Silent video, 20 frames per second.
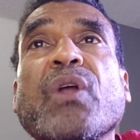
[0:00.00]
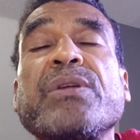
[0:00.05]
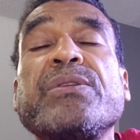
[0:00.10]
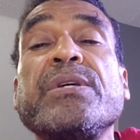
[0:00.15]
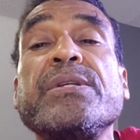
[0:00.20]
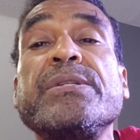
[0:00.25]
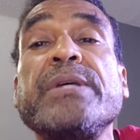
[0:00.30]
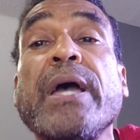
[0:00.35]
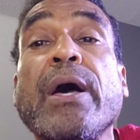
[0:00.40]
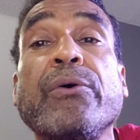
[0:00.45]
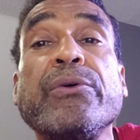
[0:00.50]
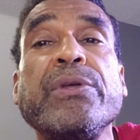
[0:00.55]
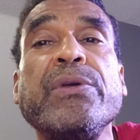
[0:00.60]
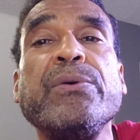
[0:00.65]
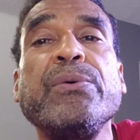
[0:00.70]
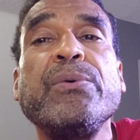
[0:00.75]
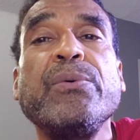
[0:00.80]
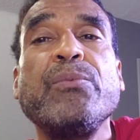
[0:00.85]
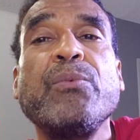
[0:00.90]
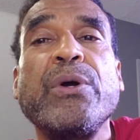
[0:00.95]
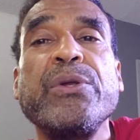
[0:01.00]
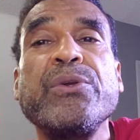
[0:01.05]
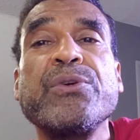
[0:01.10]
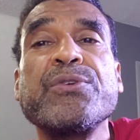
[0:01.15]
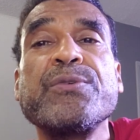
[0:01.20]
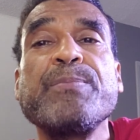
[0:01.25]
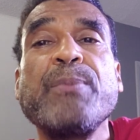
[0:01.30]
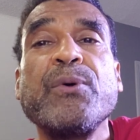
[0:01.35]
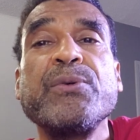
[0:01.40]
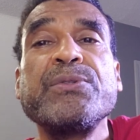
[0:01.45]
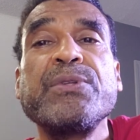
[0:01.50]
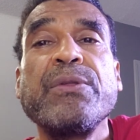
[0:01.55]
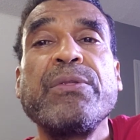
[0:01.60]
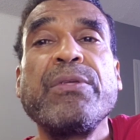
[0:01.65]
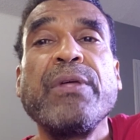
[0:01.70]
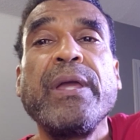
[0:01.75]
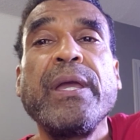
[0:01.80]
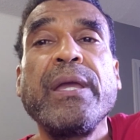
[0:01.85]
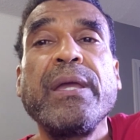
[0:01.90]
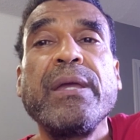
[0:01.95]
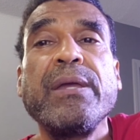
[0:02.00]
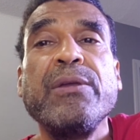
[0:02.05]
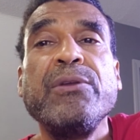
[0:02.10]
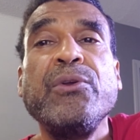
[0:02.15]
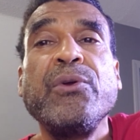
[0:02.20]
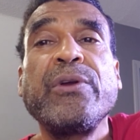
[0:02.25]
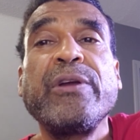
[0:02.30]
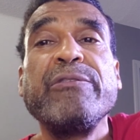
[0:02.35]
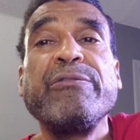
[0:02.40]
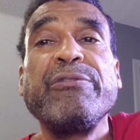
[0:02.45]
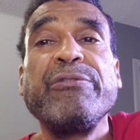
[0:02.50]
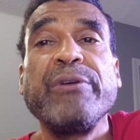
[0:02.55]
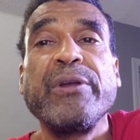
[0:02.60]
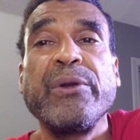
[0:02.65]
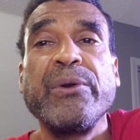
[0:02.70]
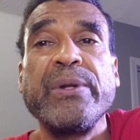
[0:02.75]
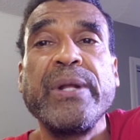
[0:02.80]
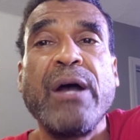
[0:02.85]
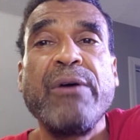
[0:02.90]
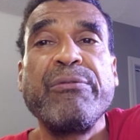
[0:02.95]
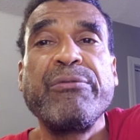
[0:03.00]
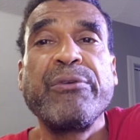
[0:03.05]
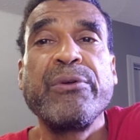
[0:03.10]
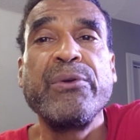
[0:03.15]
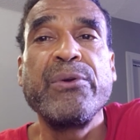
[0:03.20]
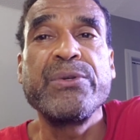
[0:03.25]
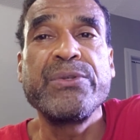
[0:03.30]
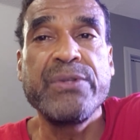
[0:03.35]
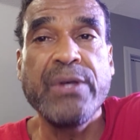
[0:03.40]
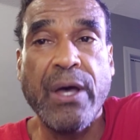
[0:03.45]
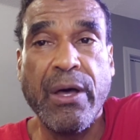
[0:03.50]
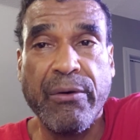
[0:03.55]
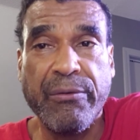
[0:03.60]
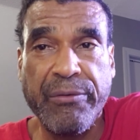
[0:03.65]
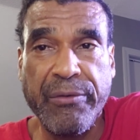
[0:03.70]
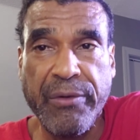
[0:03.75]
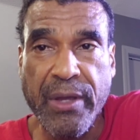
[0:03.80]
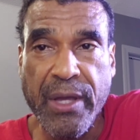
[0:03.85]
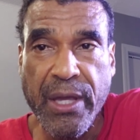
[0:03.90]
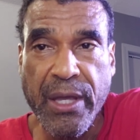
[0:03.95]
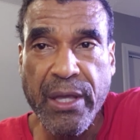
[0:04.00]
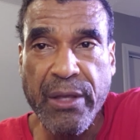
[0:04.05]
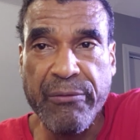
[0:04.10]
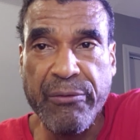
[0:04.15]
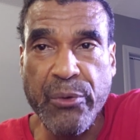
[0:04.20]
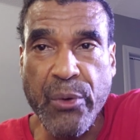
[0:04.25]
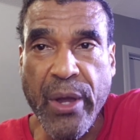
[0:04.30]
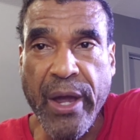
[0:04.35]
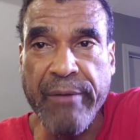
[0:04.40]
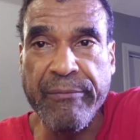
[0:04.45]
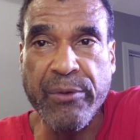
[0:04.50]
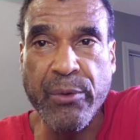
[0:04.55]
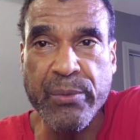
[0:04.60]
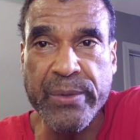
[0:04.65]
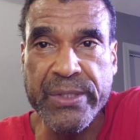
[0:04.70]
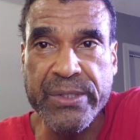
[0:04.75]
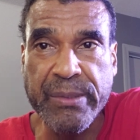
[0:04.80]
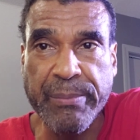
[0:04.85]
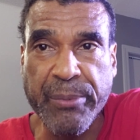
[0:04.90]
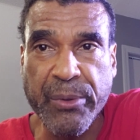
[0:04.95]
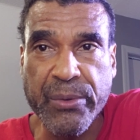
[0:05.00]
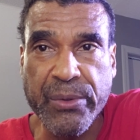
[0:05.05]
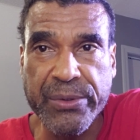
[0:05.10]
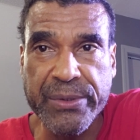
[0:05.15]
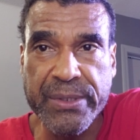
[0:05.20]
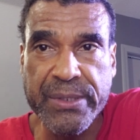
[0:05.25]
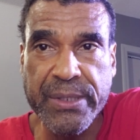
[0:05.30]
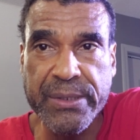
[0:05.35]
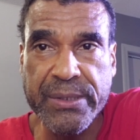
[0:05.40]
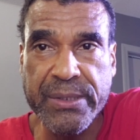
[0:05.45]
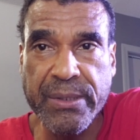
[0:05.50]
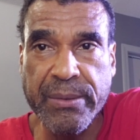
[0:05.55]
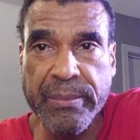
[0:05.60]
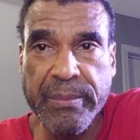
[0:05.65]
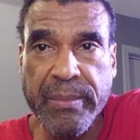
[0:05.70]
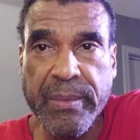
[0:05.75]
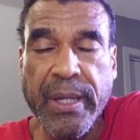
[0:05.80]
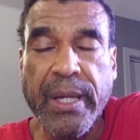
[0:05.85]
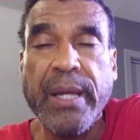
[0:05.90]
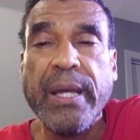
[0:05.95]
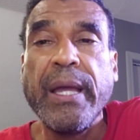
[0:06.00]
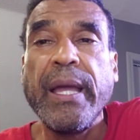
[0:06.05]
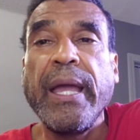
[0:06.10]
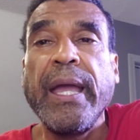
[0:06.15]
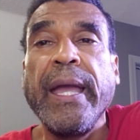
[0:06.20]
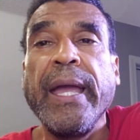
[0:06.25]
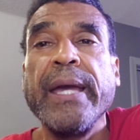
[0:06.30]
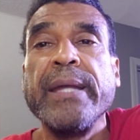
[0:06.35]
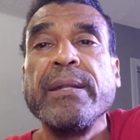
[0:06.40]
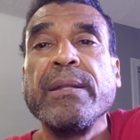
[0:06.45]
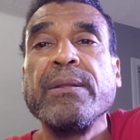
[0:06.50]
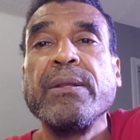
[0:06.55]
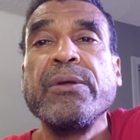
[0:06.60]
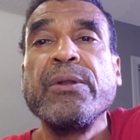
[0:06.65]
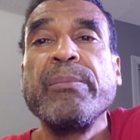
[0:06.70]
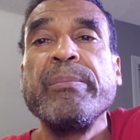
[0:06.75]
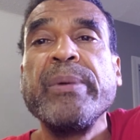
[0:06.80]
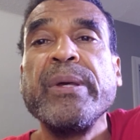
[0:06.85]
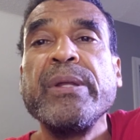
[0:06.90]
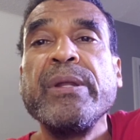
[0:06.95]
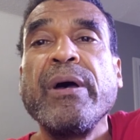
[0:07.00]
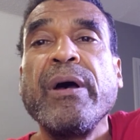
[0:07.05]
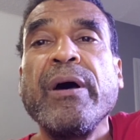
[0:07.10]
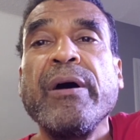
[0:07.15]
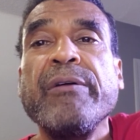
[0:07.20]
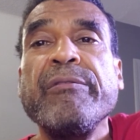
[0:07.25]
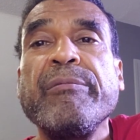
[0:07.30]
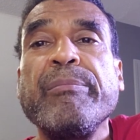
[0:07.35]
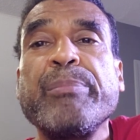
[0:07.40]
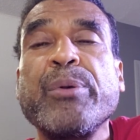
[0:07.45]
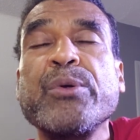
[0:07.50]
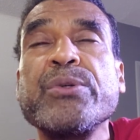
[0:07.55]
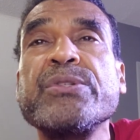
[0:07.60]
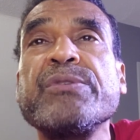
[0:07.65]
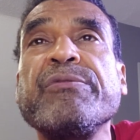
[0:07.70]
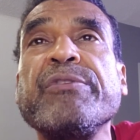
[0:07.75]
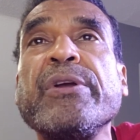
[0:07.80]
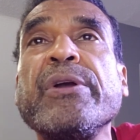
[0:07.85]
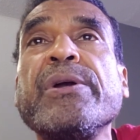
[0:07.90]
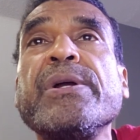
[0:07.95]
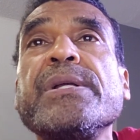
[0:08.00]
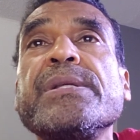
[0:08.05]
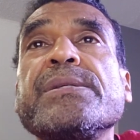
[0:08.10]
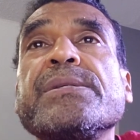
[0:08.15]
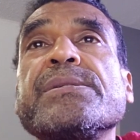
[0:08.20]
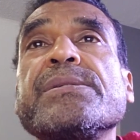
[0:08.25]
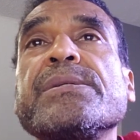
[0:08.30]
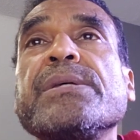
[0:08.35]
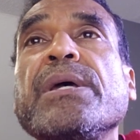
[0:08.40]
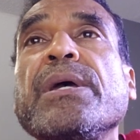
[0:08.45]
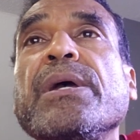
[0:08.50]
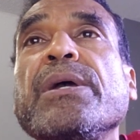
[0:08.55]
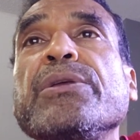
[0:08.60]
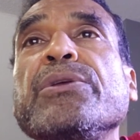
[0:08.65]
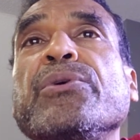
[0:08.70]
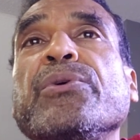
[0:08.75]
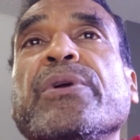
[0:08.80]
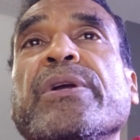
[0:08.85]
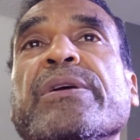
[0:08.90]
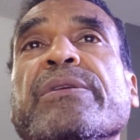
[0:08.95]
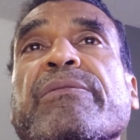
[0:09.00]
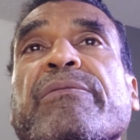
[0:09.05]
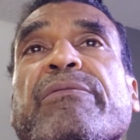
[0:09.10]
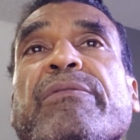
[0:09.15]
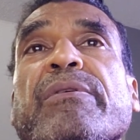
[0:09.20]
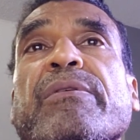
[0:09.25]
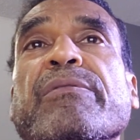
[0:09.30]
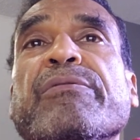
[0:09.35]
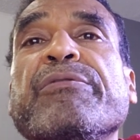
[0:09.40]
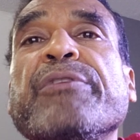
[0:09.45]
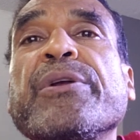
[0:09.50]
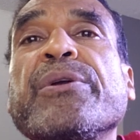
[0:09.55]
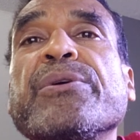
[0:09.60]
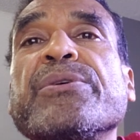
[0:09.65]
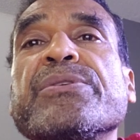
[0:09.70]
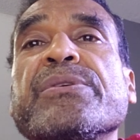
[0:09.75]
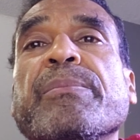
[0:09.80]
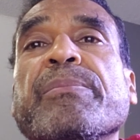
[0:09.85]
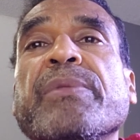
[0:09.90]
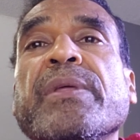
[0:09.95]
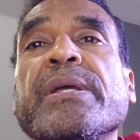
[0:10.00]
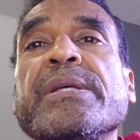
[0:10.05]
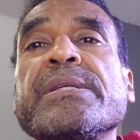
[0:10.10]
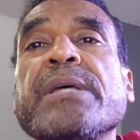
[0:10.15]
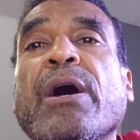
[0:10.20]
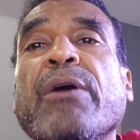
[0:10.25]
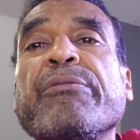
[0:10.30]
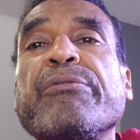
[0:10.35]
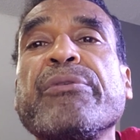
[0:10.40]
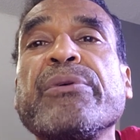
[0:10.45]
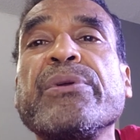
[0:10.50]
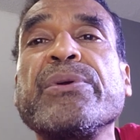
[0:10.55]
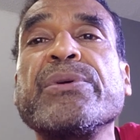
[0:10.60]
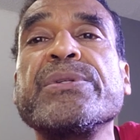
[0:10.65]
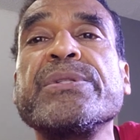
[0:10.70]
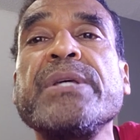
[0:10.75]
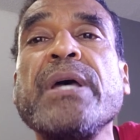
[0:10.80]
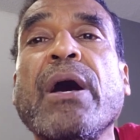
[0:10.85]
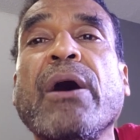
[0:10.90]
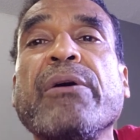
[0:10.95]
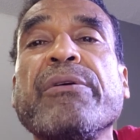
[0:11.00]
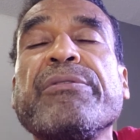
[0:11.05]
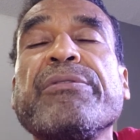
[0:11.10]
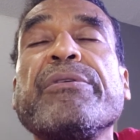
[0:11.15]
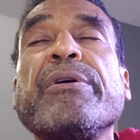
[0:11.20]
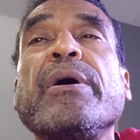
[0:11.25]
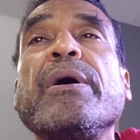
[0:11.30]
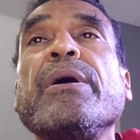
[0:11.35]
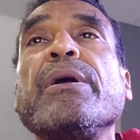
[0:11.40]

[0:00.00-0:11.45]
to tell you what you're supposed to think. You can figure it out for yourself if you have the reciprocal system and a little bit of perseverance, you can figure some things out for yourself.